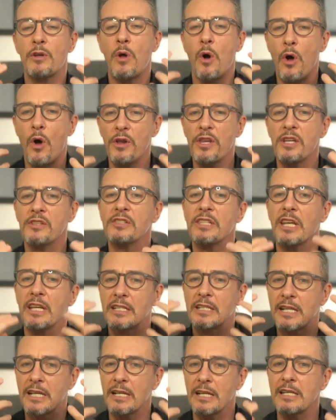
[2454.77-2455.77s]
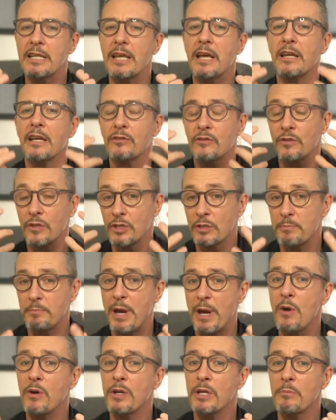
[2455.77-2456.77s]
honest and clear and
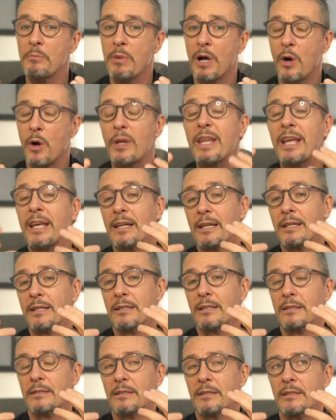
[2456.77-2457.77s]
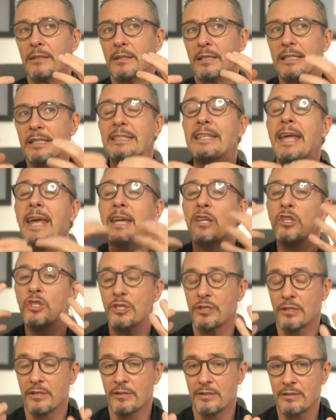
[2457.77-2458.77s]
transparent about
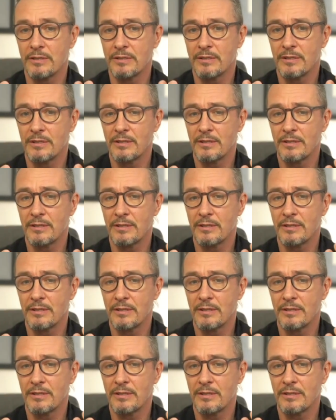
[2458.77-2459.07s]
intentions.